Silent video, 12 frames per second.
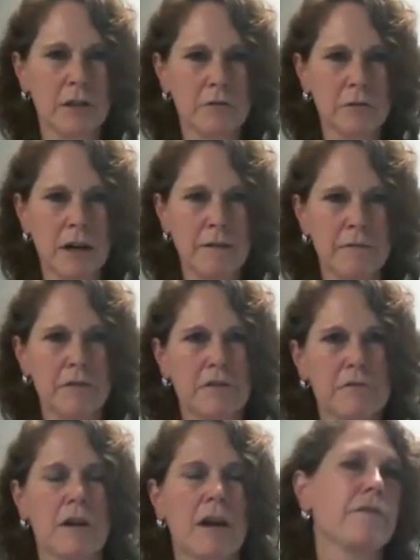you drive through the
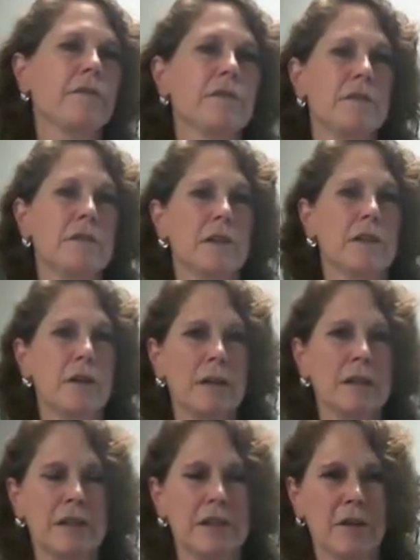drive-through, you're
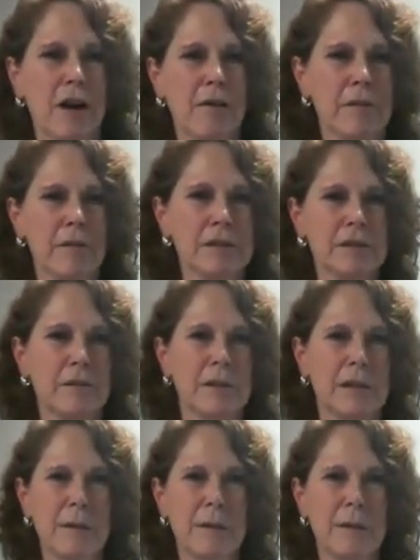going to your office and you think,